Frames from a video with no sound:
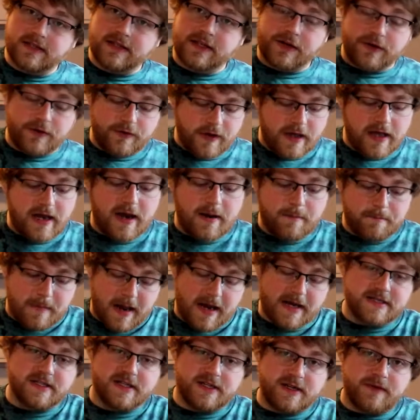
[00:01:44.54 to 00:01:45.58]
little and it
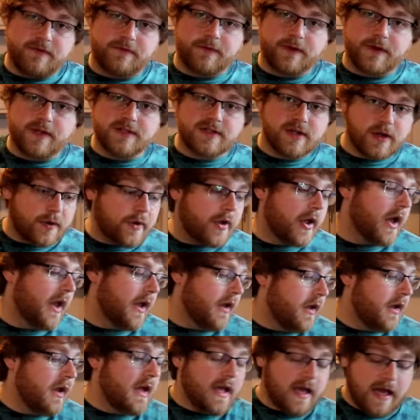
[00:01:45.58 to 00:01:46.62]
makes a difference,
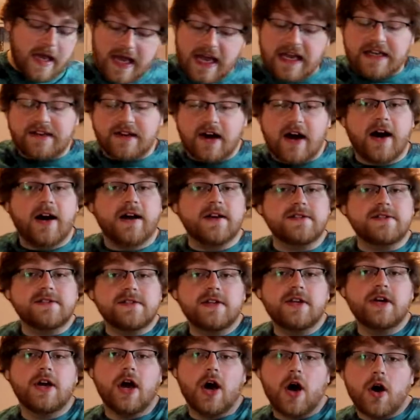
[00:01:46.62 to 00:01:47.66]
okay? It does,
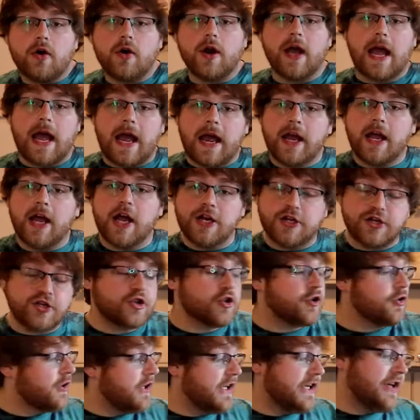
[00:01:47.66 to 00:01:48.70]
okay? It
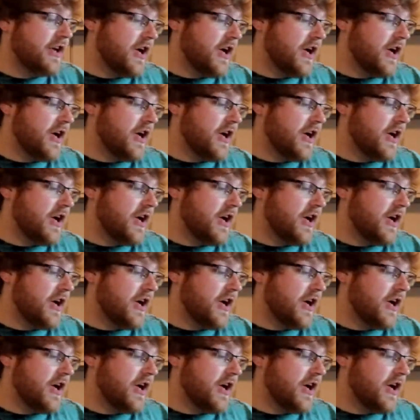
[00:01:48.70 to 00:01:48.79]
surely